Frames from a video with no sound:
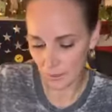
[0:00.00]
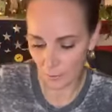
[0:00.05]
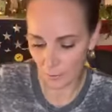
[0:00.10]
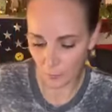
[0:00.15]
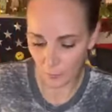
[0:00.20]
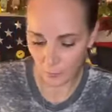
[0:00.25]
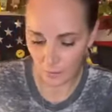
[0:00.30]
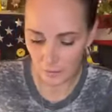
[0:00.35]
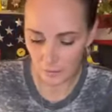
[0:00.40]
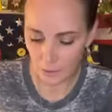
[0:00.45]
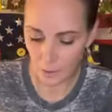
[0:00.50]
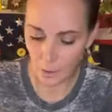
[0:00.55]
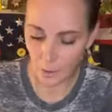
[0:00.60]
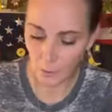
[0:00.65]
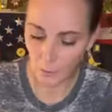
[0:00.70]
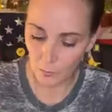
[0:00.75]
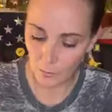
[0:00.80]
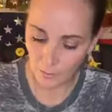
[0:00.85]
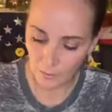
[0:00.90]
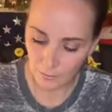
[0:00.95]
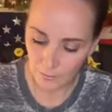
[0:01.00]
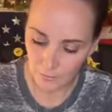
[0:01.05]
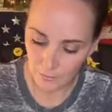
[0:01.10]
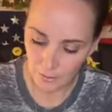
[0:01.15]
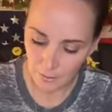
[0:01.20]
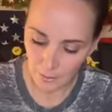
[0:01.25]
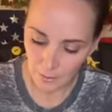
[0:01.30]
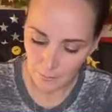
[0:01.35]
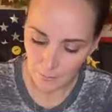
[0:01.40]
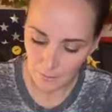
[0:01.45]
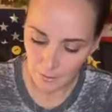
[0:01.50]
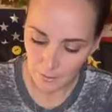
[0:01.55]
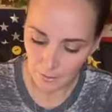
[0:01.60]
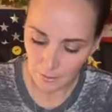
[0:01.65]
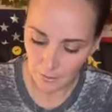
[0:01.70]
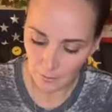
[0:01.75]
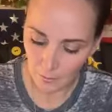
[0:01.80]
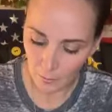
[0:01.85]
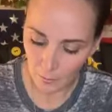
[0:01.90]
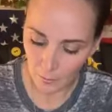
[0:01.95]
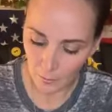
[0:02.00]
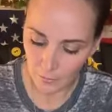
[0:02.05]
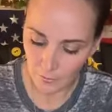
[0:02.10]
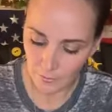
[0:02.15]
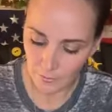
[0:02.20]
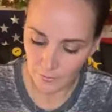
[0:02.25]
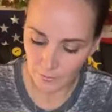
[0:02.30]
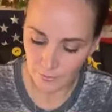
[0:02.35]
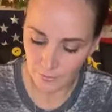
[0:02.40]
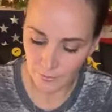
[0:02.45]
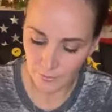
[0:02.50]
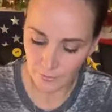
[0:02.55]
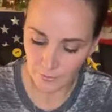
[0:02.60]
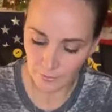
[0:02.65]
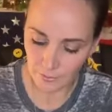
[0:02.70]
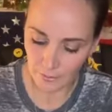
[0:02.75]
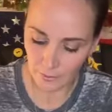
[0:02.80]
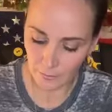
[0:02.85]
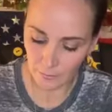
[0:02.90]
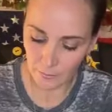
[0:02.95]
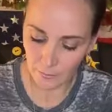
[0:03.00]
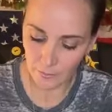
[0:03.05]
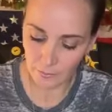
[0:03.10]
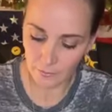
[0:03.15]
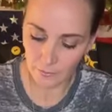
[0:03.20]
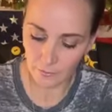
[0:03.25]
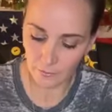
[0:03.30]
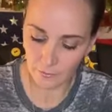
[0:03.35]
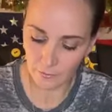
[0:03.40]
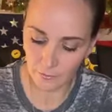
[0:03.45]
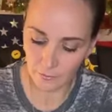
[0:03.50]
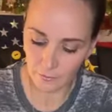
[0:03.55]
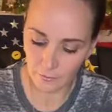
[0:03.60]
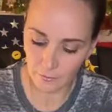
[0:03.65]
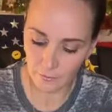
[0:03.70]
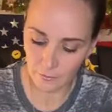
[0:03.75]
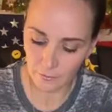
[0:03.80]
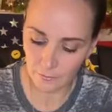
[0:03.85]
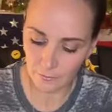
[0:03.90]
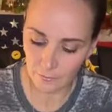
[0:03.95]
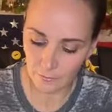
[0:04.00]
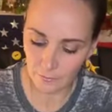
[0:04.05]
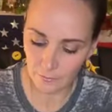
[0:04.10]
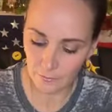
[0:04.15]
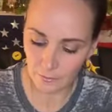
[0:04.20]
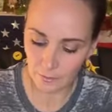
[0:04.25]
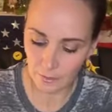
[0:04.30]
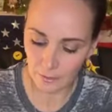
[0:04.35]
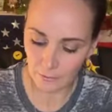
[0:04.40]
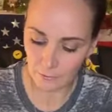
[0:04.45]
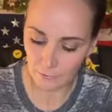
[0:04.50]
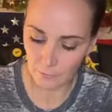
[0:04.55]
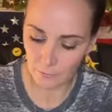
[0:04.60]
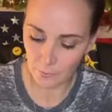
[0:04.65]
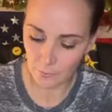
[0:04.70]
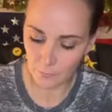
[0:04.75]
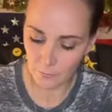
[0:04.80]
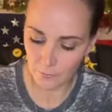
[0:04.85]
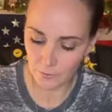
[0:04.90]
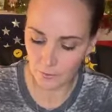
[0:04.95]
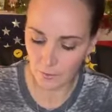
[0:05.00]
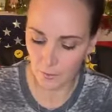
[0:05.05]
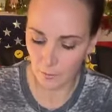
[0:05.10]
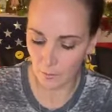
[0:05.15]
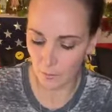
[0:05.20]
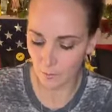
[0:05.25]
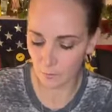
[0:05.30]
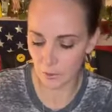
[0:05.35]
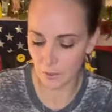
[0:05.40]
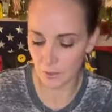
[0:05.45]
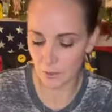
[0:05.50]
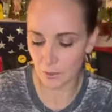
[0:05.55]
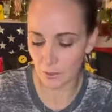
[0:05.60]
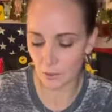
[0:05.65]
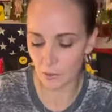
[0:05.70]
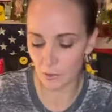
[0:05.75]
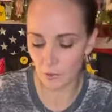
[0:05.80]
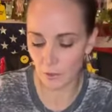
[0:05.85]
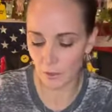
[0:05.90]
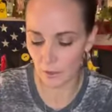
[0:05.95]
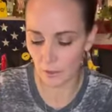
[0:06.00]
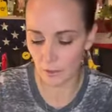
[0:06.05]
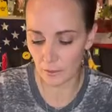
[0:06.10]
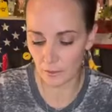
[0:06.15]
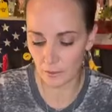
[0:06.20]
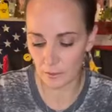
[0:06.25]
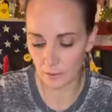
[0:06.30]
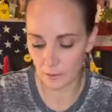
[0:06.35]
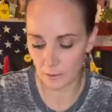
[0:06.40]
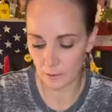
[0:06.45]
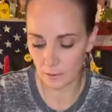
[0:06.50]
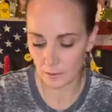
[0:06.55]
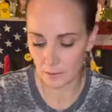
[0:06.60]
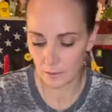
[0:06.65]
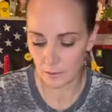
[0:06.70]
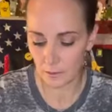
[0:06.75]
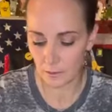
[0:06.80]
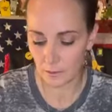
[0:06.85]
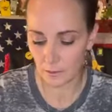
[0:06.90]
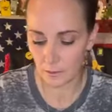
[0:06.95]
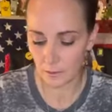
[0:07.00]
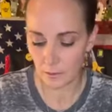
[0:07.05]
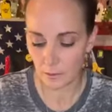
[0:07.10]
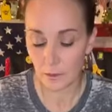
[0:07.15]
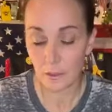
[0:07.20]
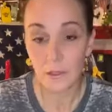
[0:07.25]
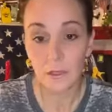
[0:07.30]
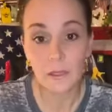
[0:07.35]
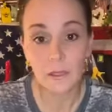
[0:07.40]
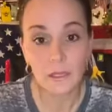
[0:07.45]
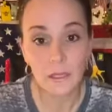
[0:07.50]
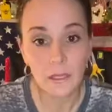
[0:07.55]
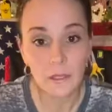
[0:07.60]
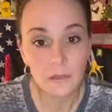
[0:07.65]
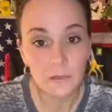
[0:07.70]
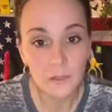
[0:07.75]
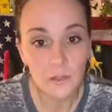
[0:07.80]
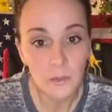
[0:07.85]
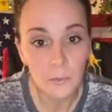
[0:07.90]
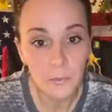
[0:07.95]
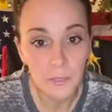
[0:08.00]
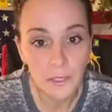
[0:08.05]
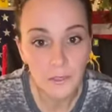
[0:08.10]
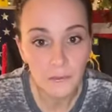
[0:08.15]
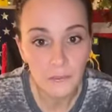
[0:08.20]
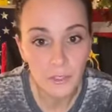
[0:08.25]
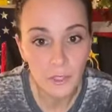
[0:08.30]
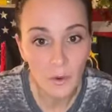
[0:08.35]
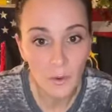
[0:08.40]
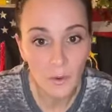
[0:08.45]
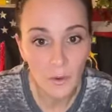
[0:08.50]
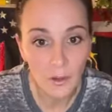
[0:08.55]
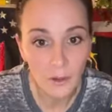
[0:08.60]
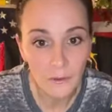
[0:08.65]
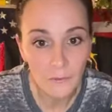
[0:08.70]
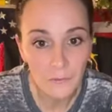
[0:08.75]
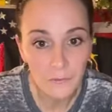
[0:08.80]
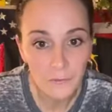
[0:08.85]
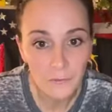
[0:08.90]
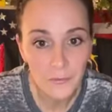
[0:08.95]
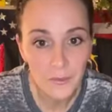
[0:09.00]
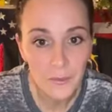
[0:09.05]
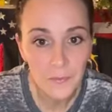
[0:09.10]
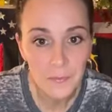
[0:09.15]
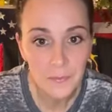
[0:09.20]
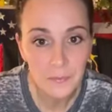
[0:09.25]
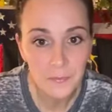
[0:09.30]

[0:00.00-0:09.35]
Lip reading: That green coating is kind of making it hard to stick down into the styrofoam, so I'm just going to try and get a little bit of it off.